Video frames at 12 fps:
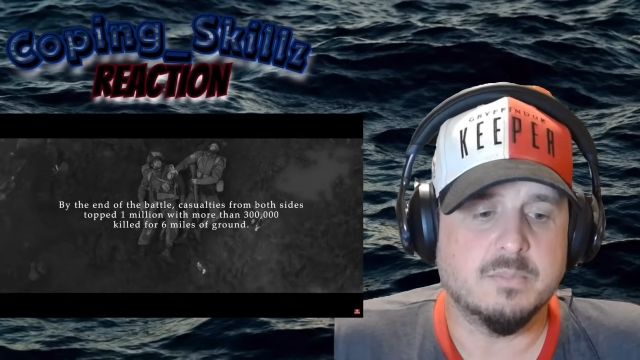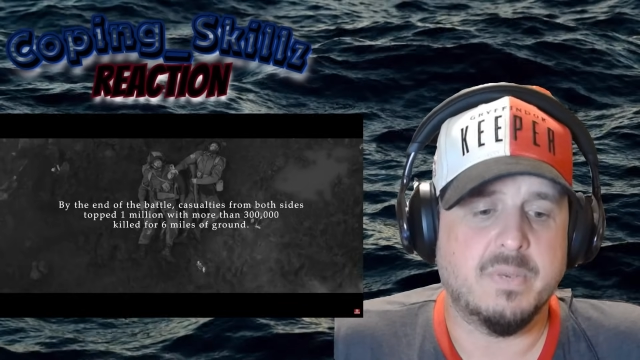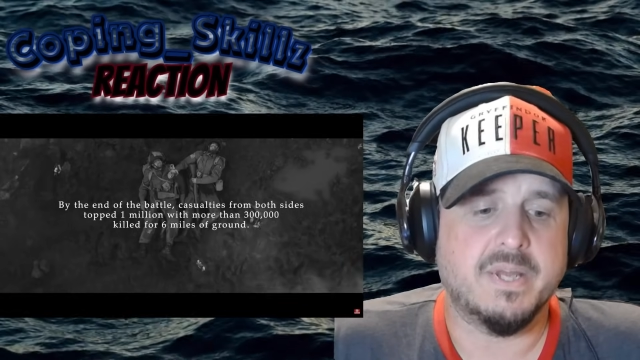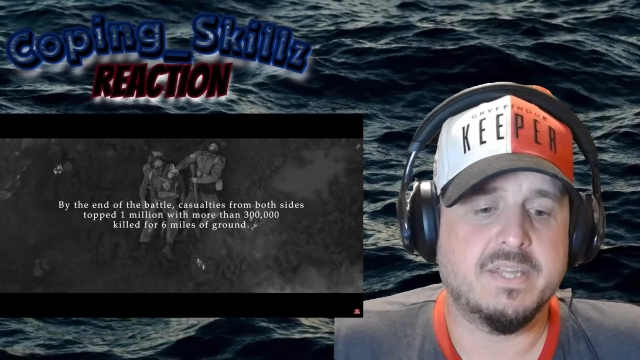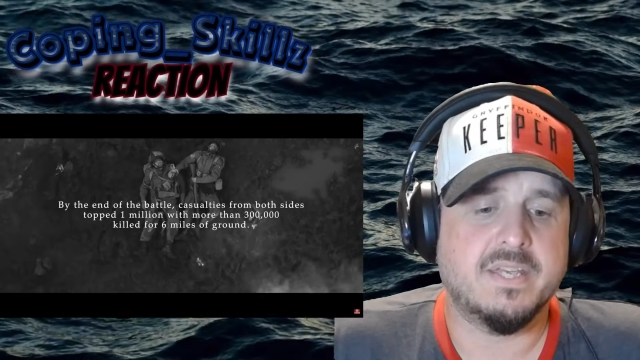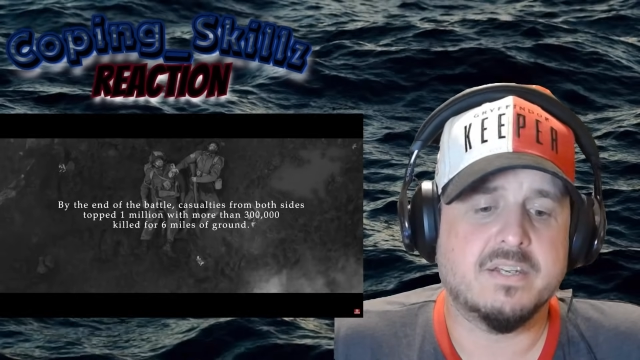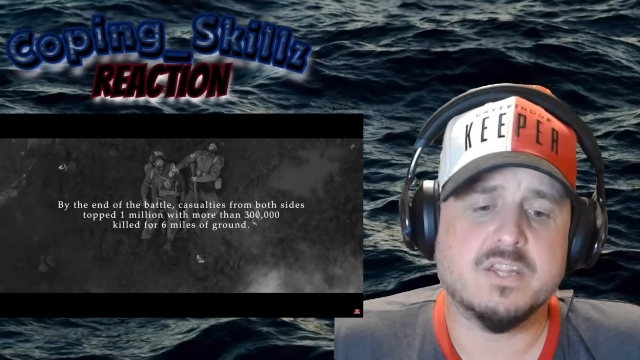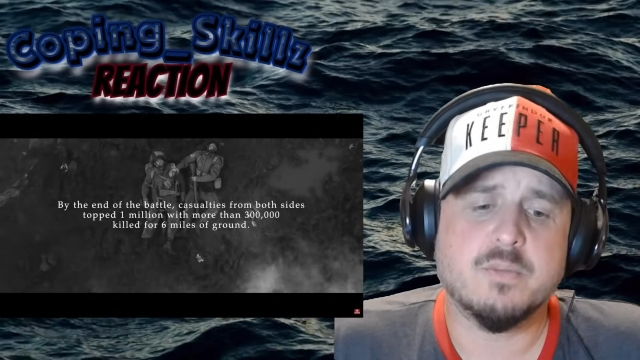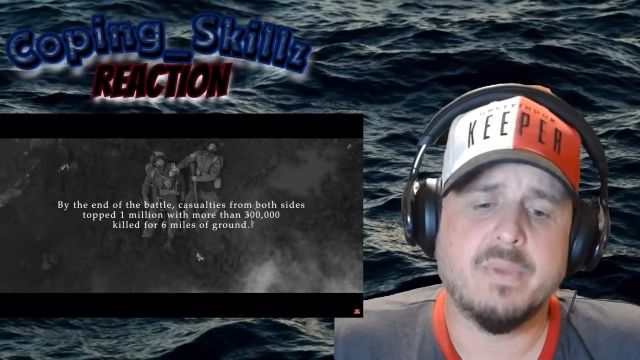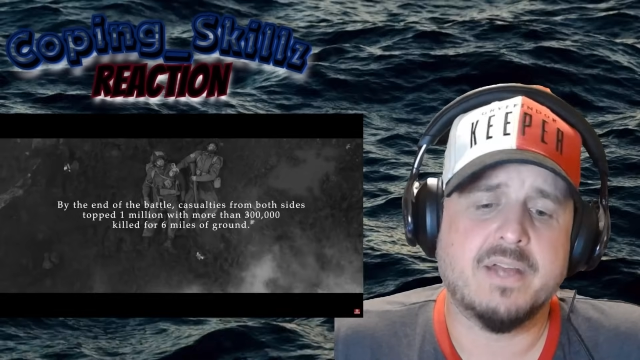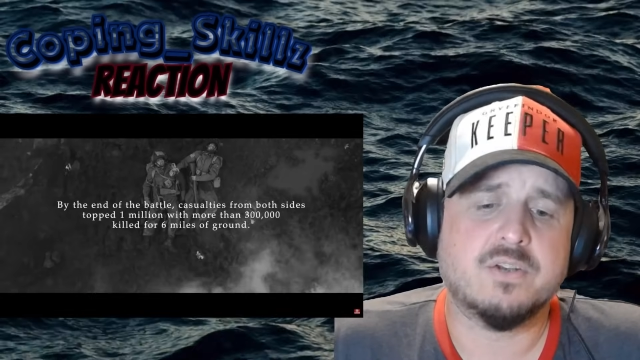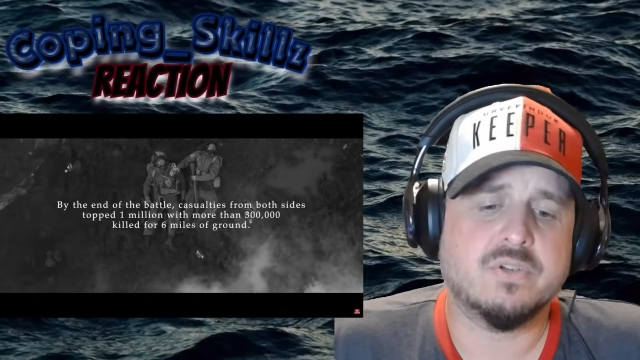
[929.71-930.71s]
By the end of the
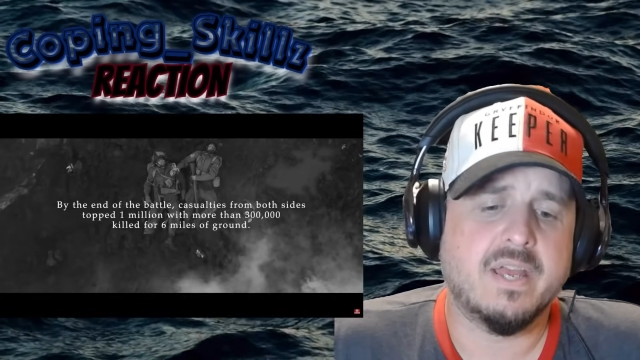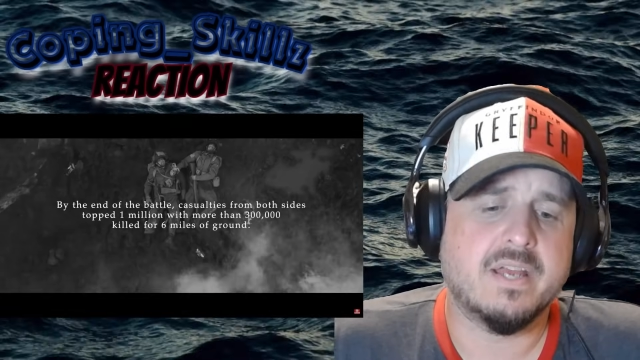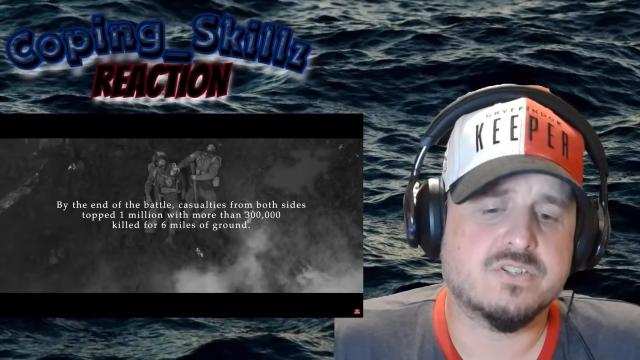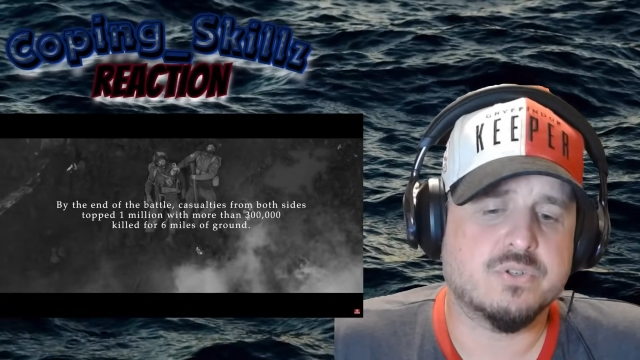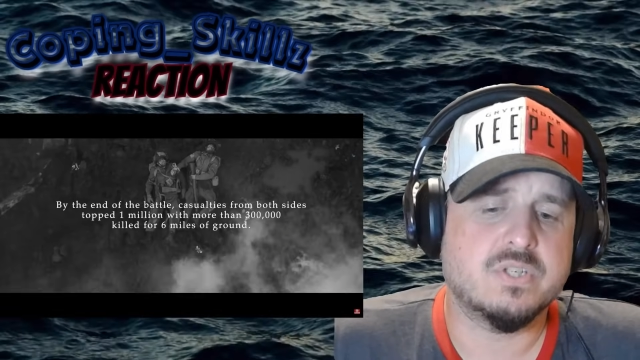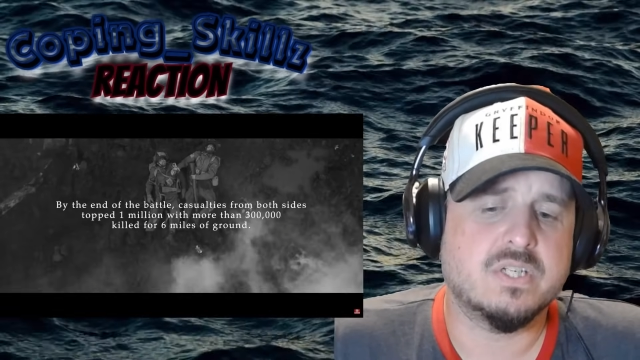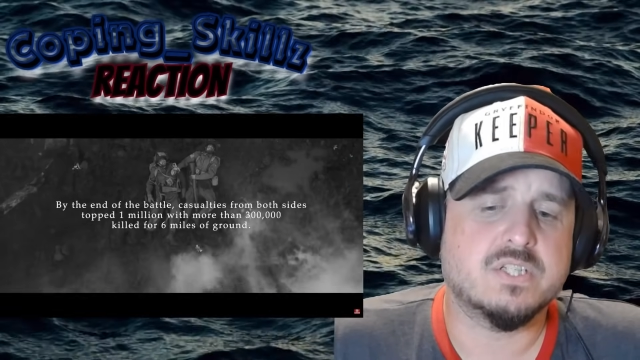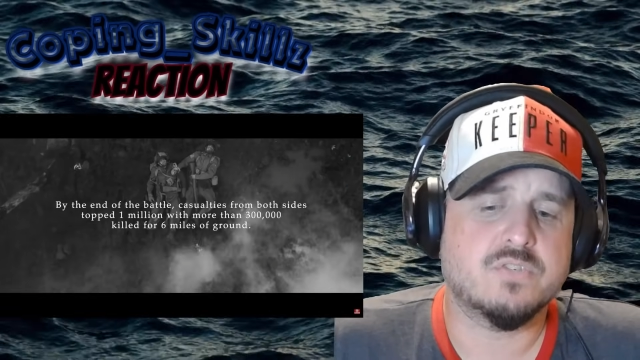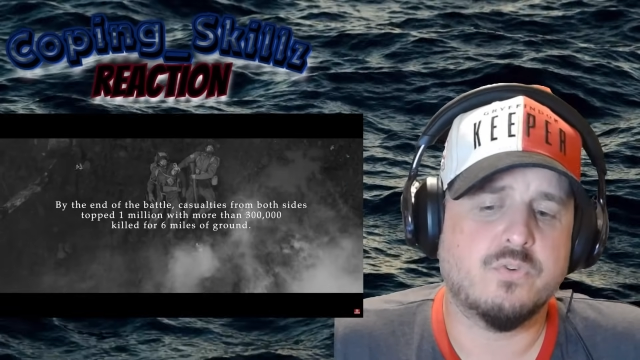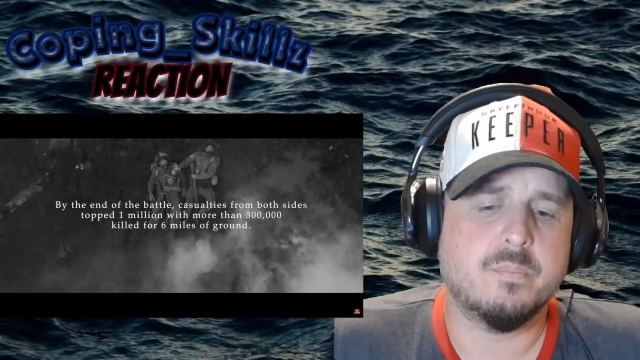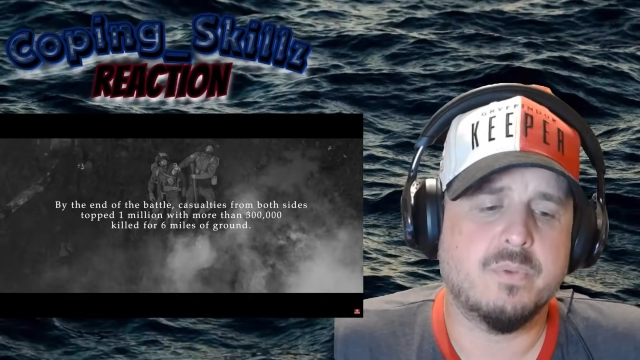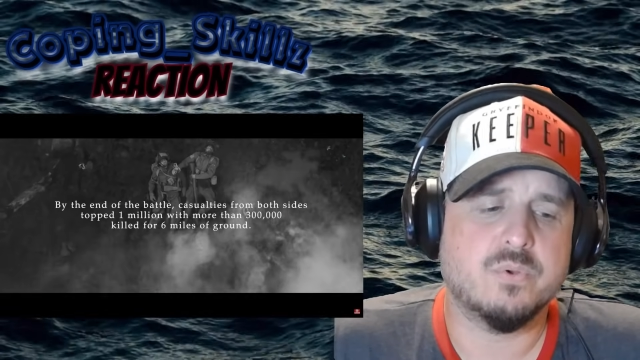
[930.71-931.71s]
battle, casualties
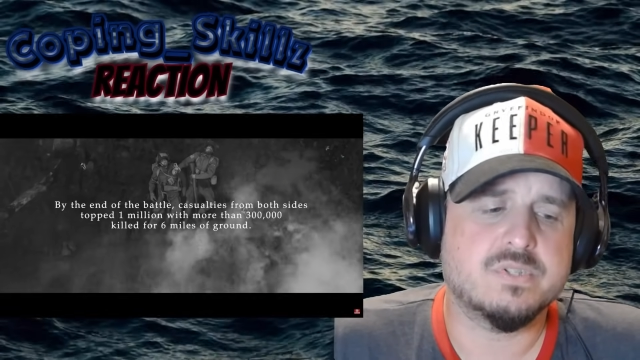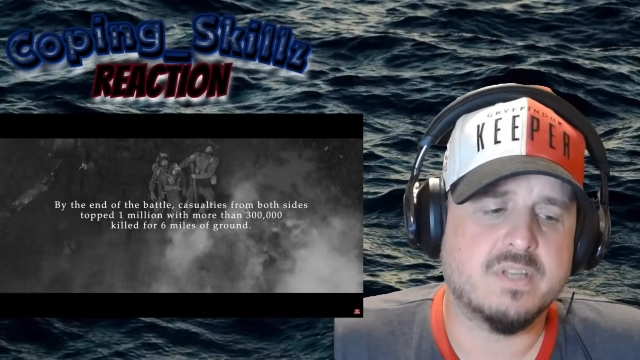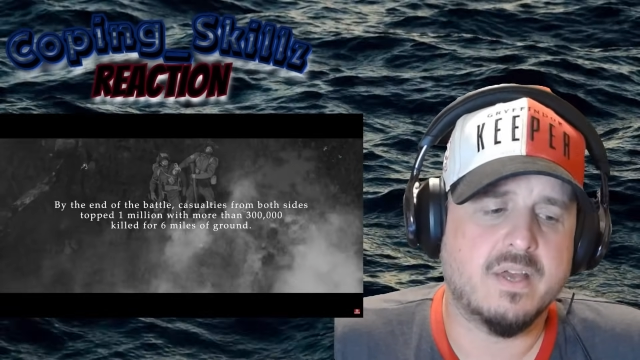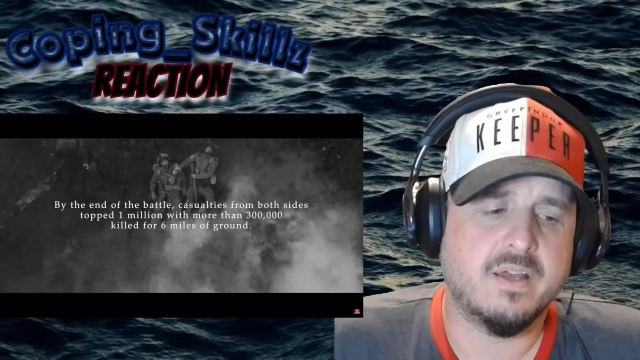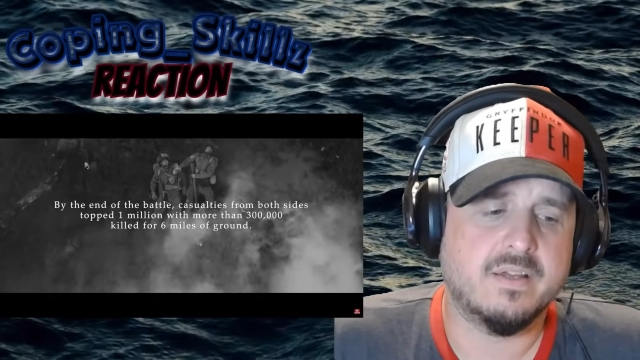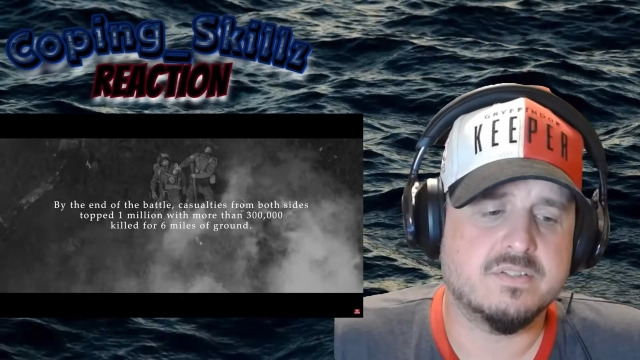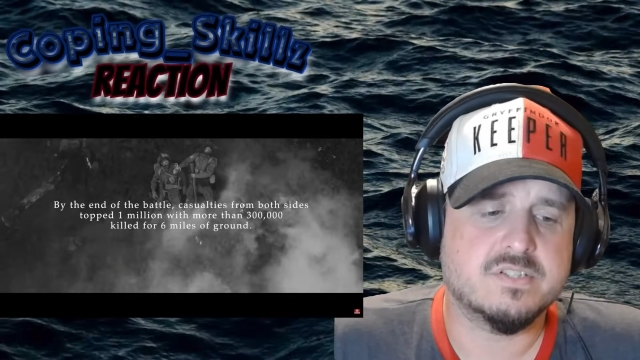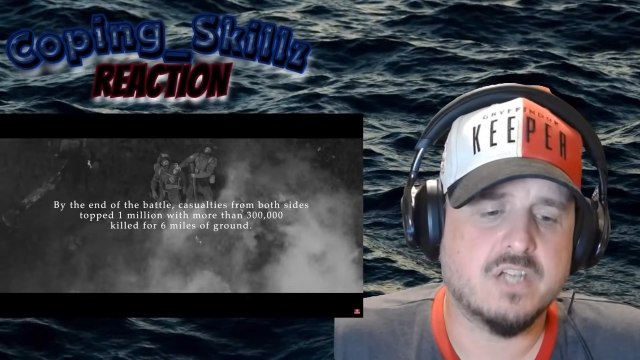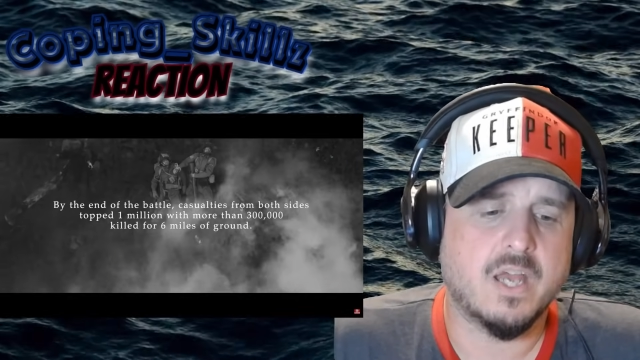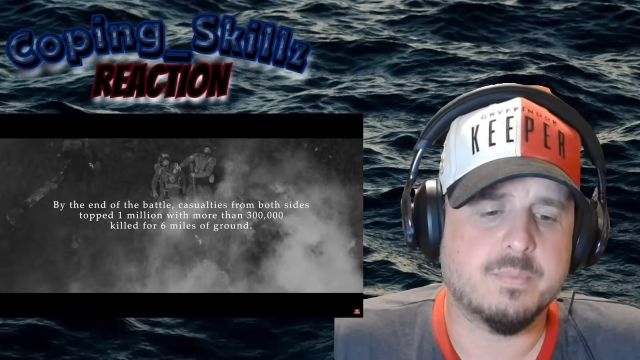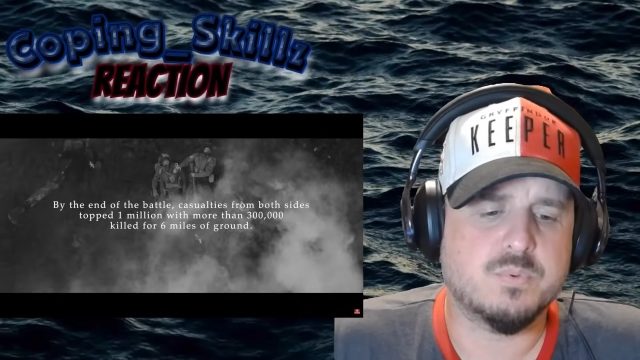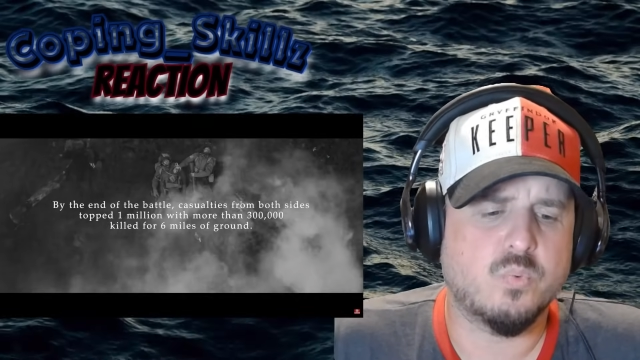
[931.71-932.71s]
from both sides
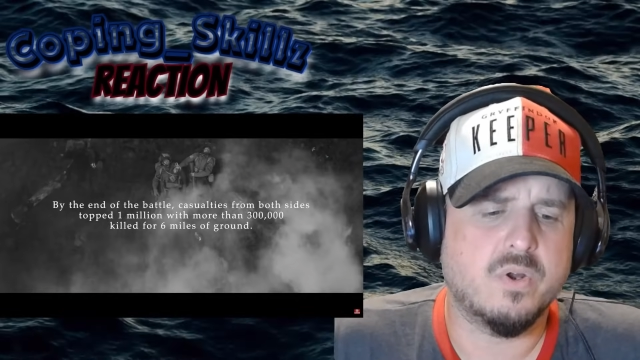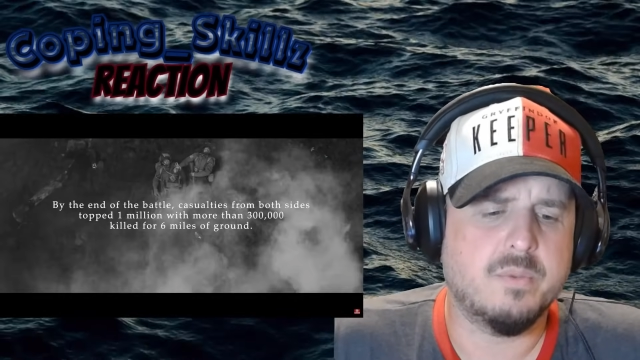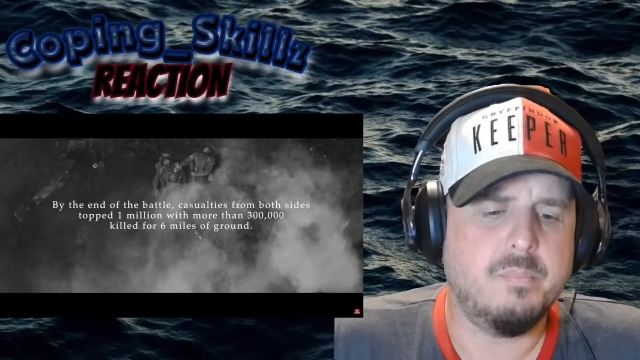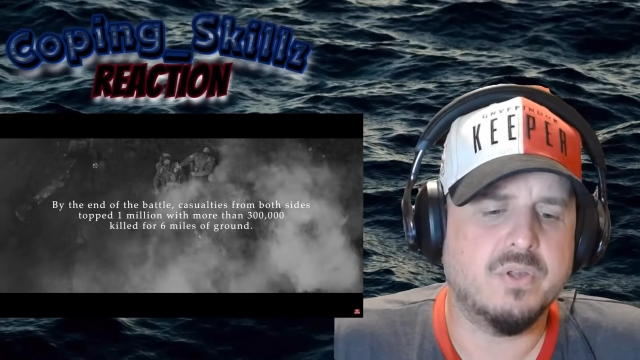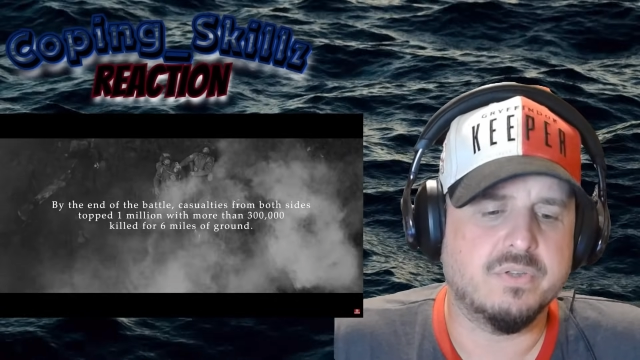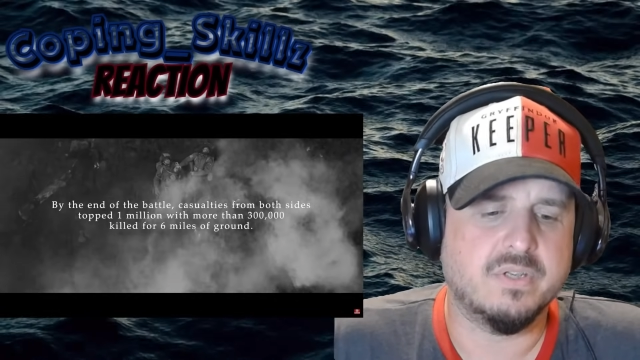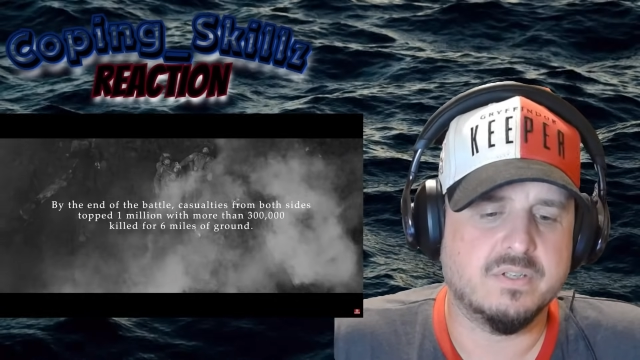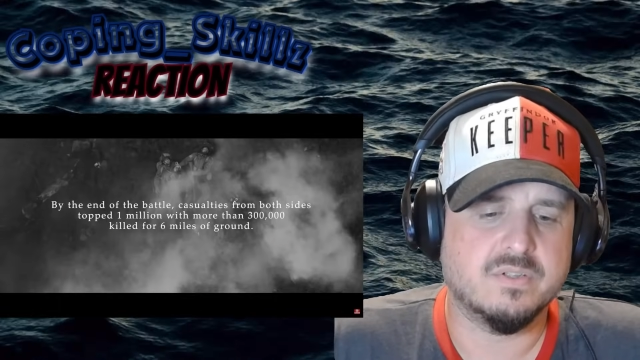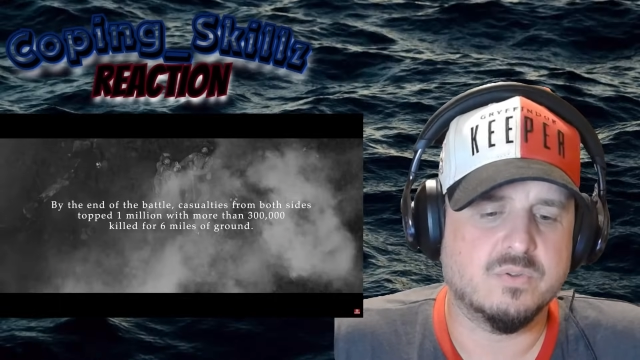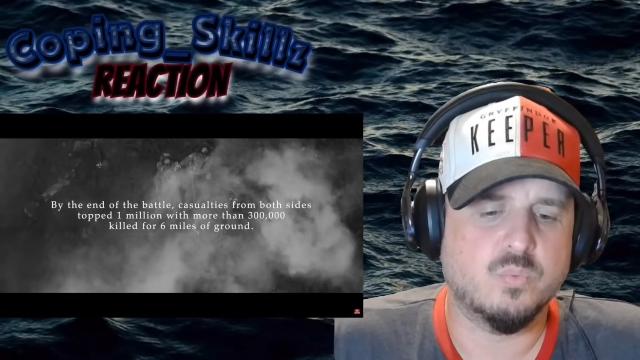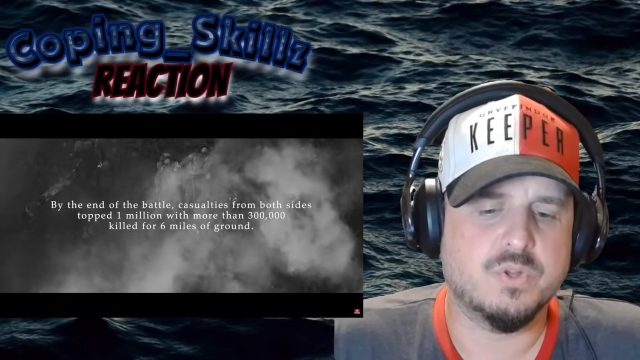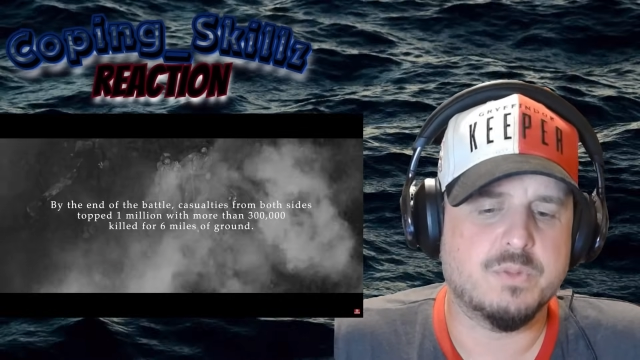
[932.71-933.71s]
topped 1 million,